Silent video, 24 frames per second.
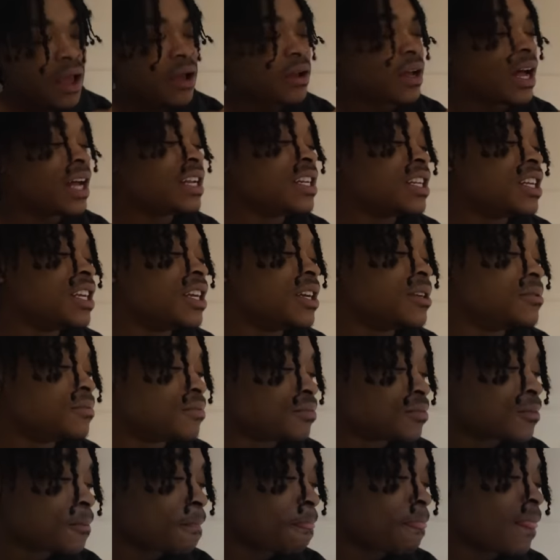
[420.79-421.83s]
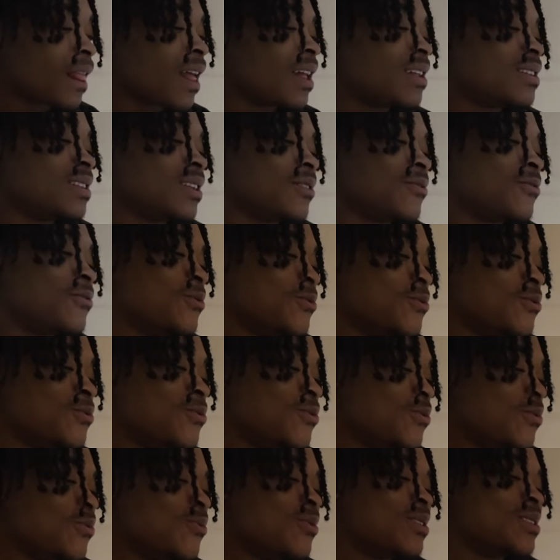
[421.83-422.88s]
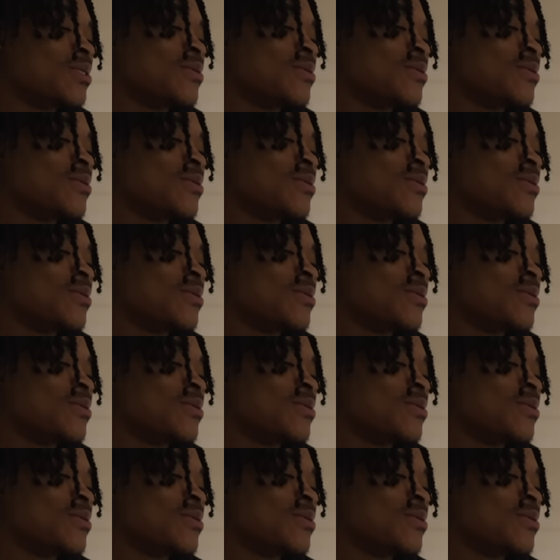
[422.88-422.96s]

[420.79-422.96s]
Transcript: I did. The food was